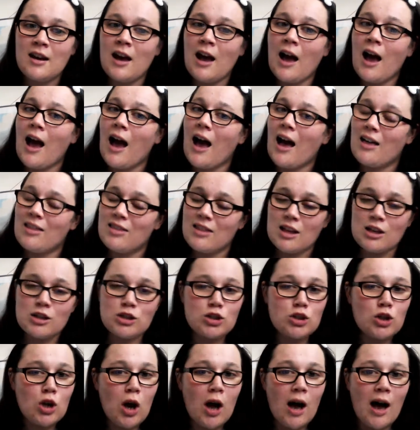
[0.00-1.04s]
And then
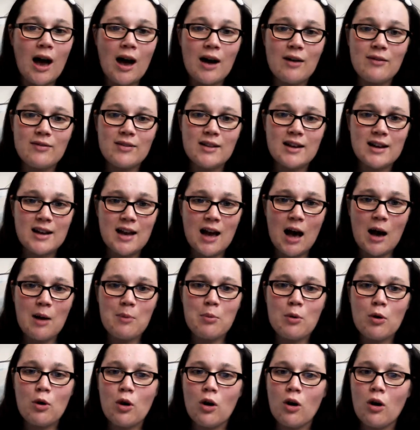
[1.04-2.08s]
start having a gab
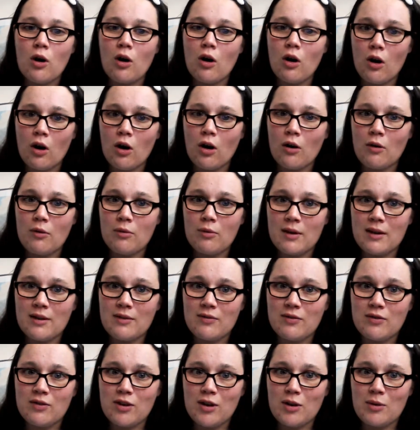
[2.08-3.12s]
halfway
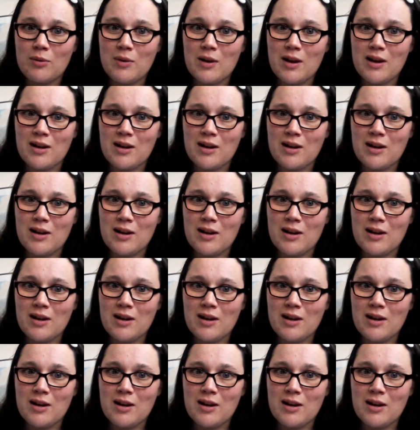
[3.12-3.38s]
through it.